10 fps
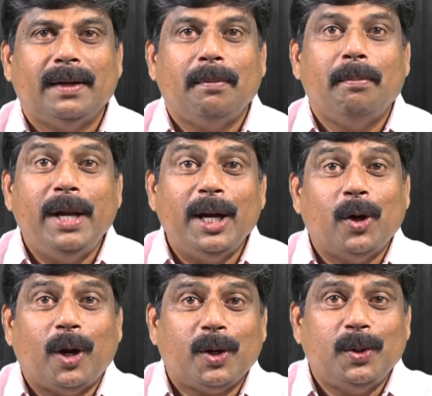
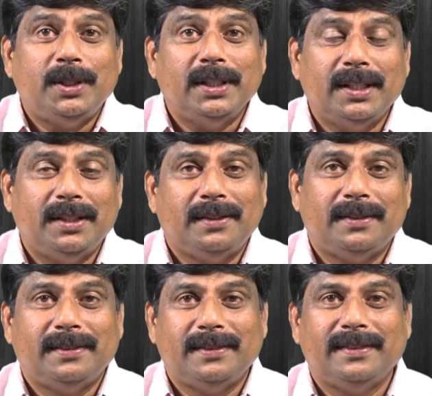$1,000,000 question it
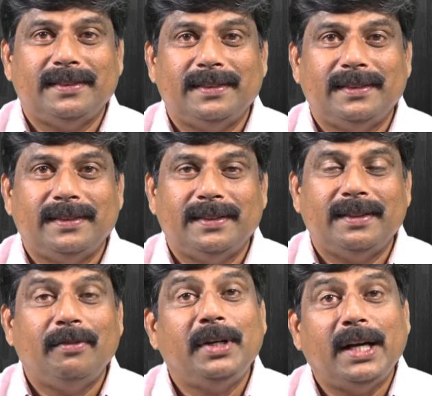is.
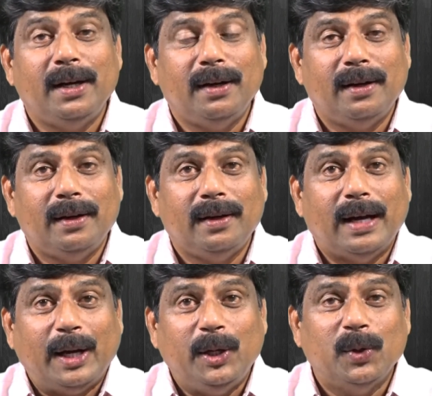We can
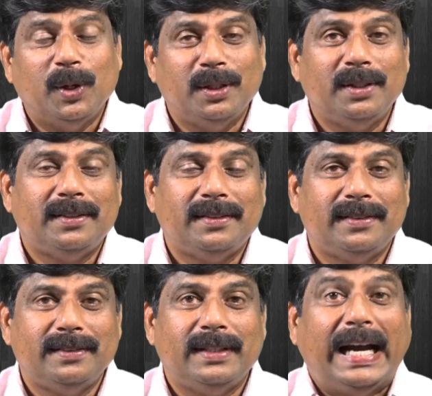argue on this
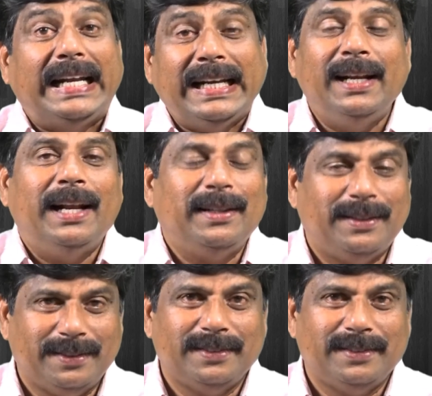at any length.